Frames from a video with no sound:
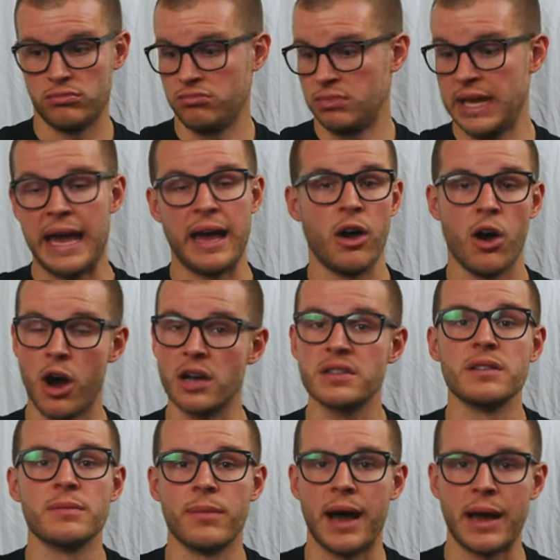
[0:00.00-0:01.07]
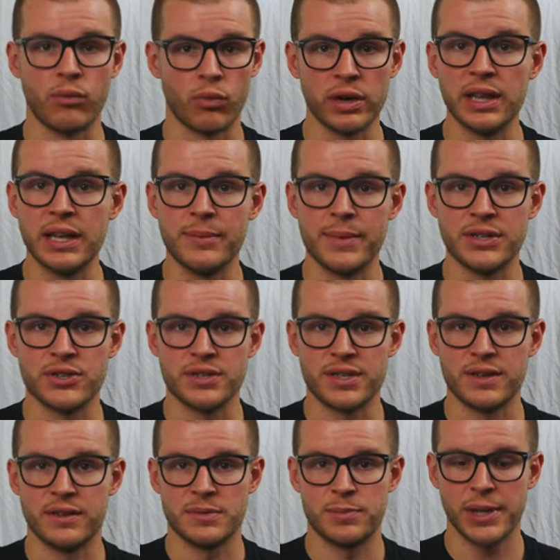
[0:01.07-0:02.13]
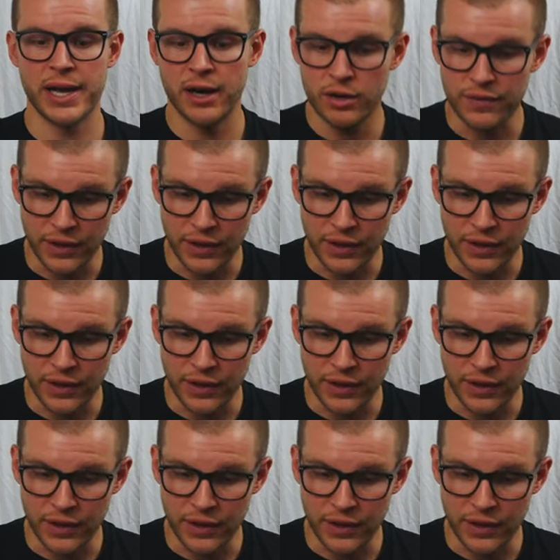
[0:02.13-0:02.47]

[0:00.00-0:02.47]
yeah, awesome, I really am interested in this player.